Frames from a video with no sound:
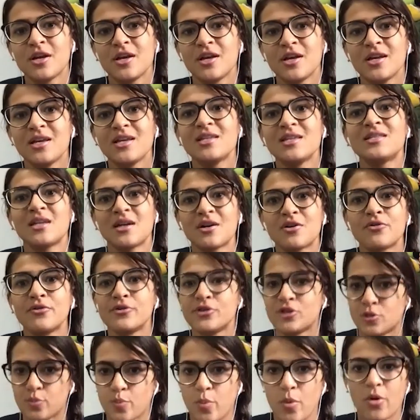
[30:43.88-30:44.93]
is a good
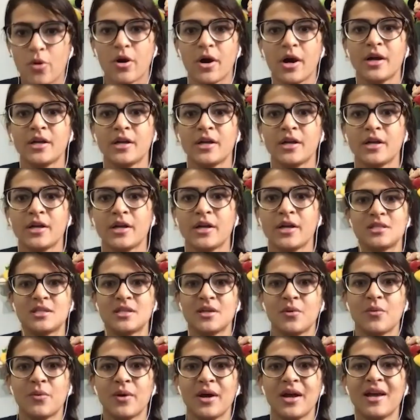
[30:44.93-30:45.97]
sport, is
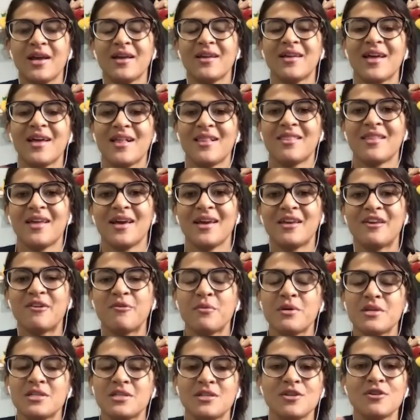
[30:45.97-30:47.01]
the way, like
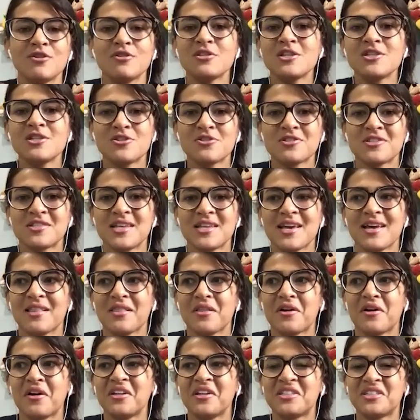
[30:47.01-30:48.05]
we use it to say a
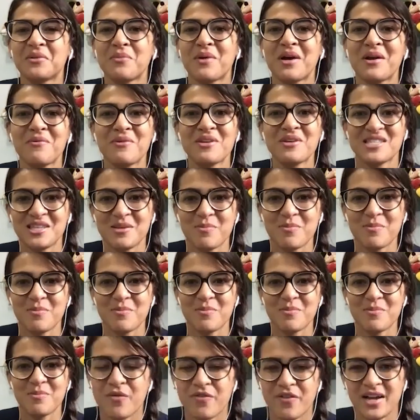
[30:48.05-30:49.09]
lot when we see
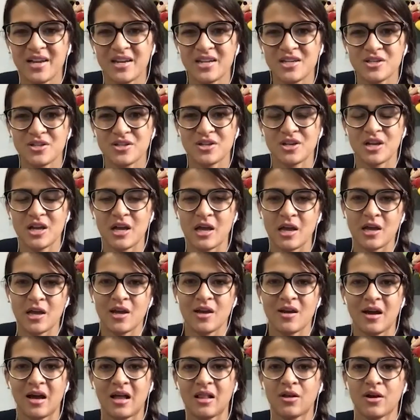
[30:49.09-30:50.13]
people fighting a
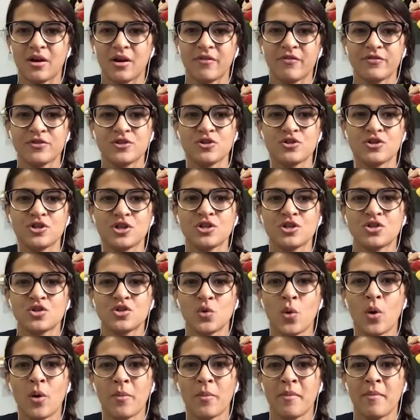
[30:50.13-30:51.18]
lot of jiu-jitsu
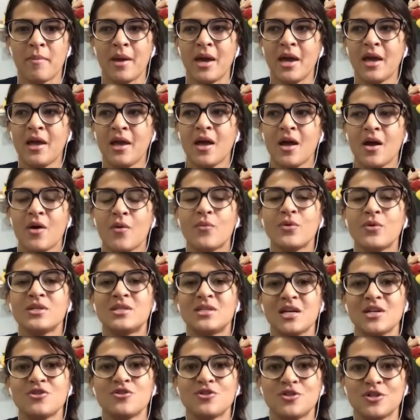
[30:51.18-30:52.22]
on MMA, we
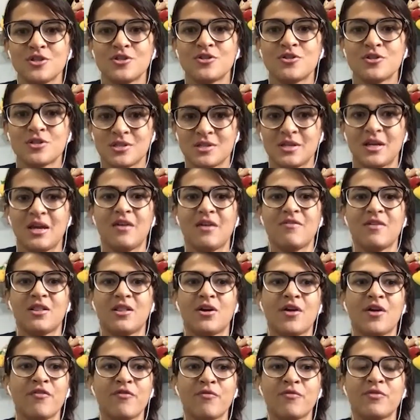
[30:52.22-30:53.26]
say jiu-jitsu save. A
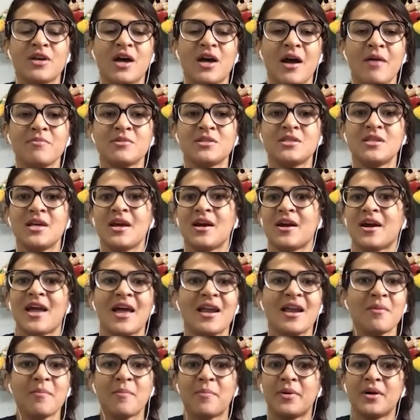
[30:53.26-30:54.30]
lot of times they are
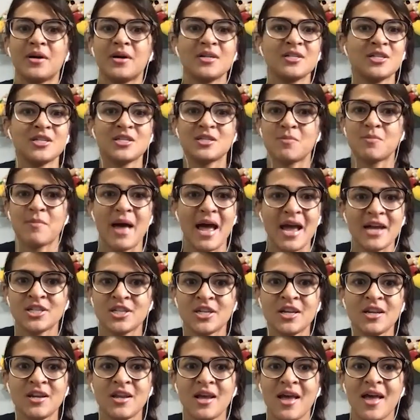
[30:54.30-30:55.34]
getting punched,
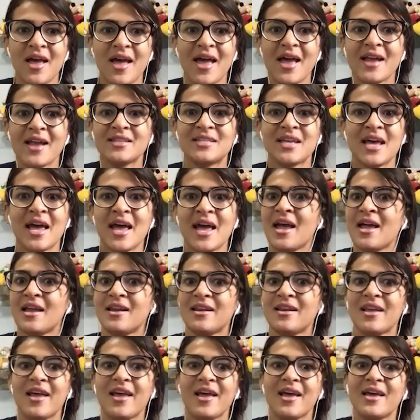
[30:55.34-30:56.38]
smashed, and
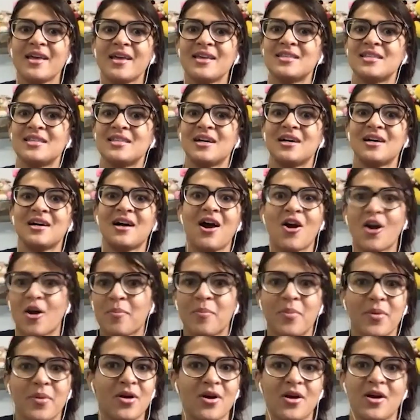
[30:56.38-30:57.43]
then is a arm
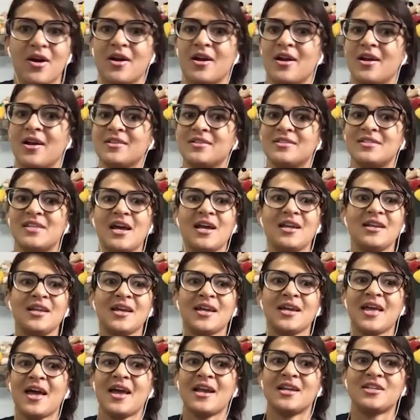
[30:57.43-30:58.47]
bar, then they
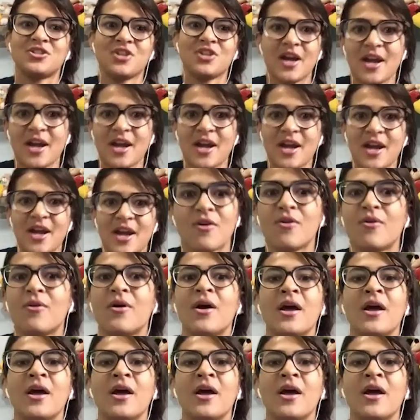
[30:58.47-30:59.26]
get a triangle,